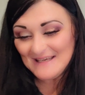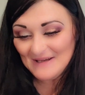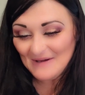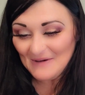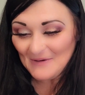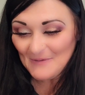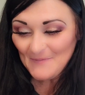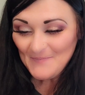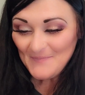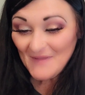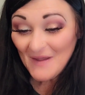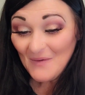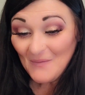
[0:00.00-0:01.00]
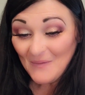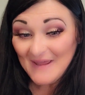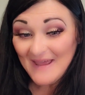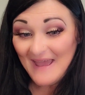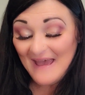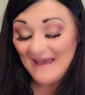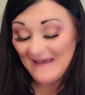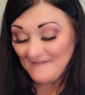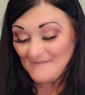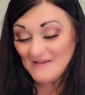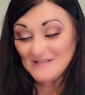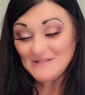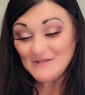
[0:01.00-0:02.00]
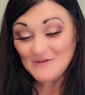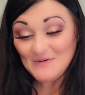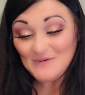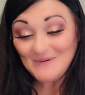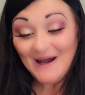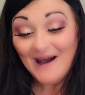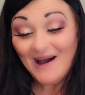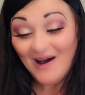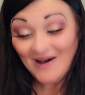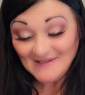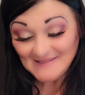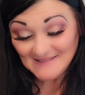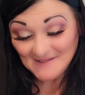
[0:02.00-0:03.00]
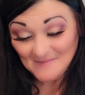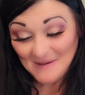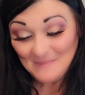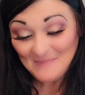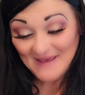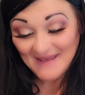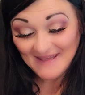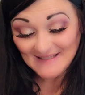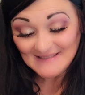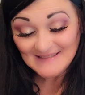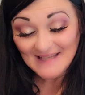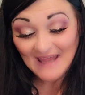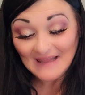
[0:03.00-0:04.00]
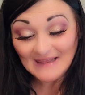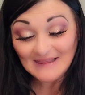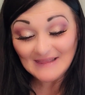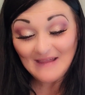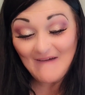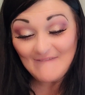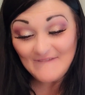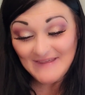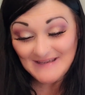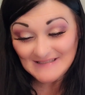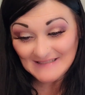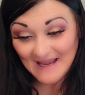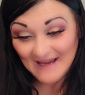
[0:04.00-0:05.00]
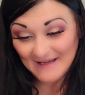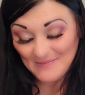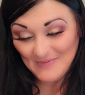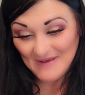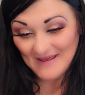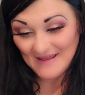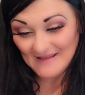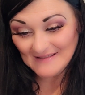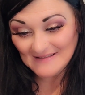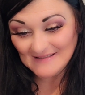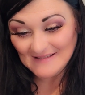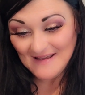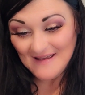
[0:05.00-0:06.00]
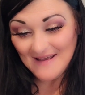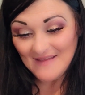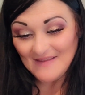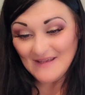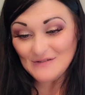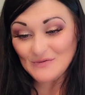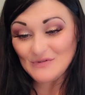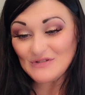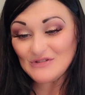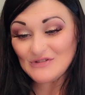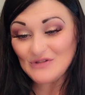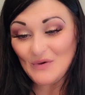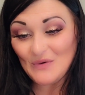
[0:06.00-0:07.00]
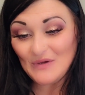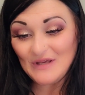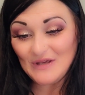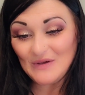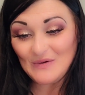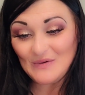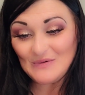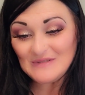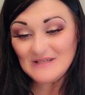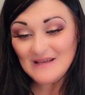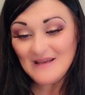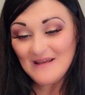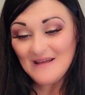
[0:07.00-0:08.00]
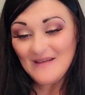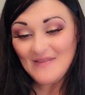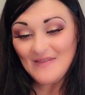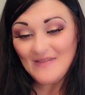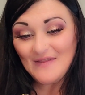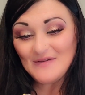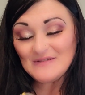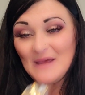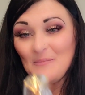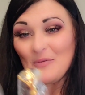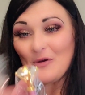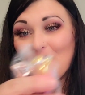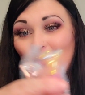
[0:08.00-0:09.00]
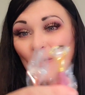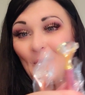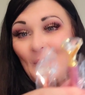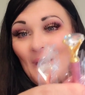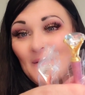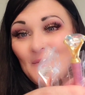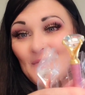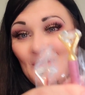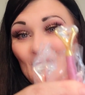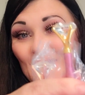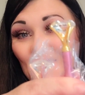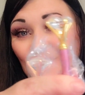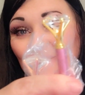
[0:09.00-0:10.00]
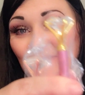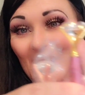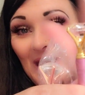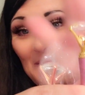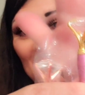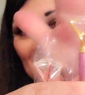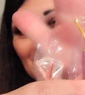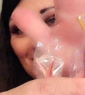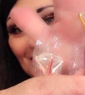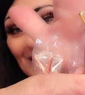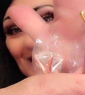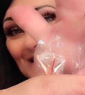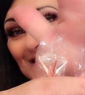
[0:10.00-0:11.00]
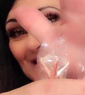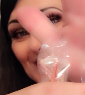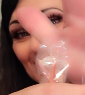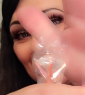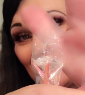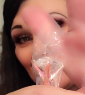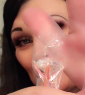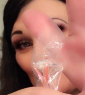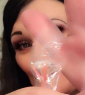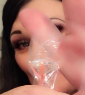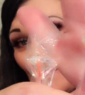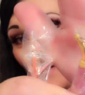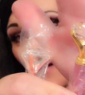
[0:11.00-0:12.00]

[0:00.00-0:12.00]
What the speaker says: here. We have two awesome pins. I love these kind of pins. These are so cute. There's a purple one with a little diamond on it, little